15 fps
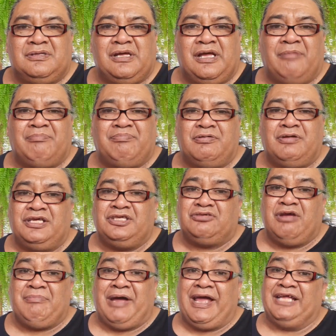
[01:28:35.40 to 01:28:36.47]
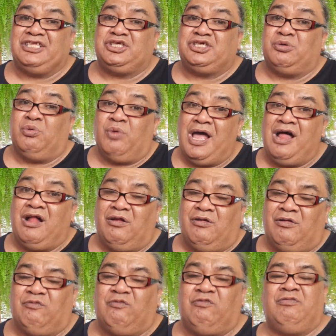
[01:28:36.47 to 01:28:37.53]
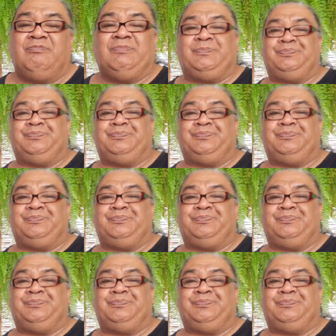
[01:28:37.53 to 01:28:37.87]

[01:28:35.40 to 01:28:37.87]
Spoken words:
And Pauline's grandma had 12.